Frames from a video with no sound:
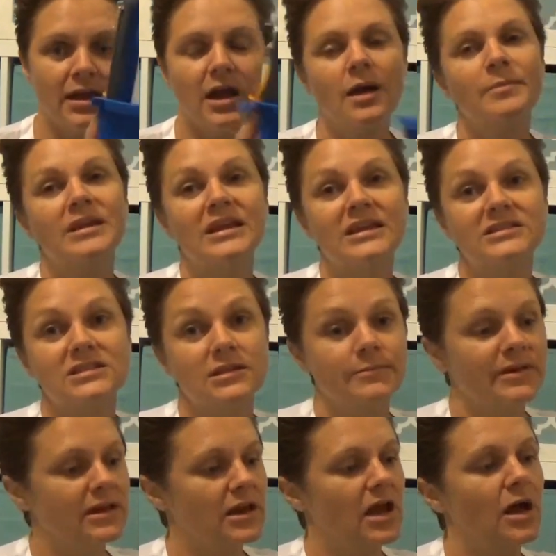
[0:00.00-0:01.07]
I'm going to get to the
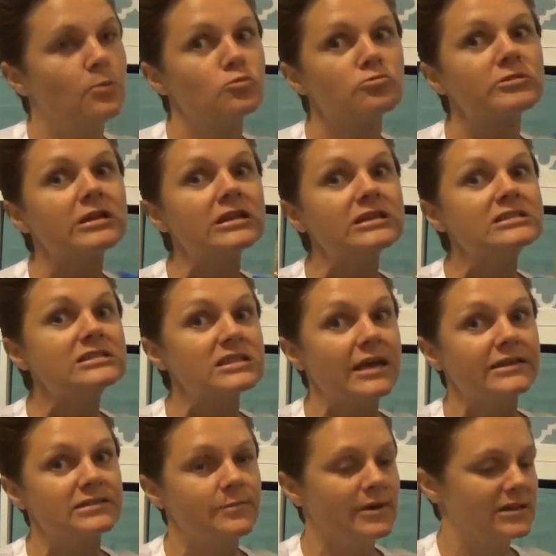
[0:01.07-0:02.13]
bin. I'm really
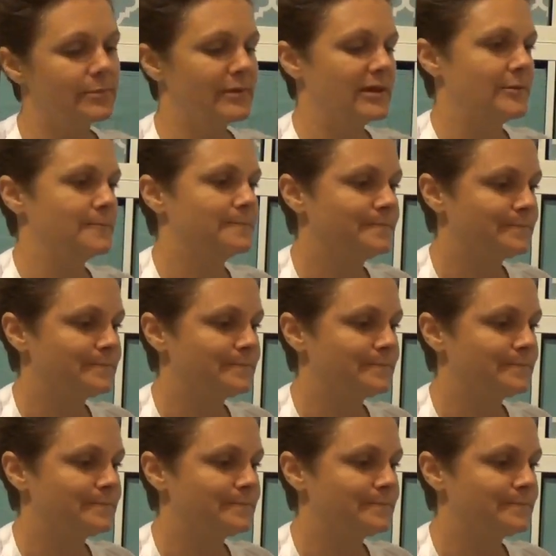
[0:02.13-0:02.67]
psyched about the bin.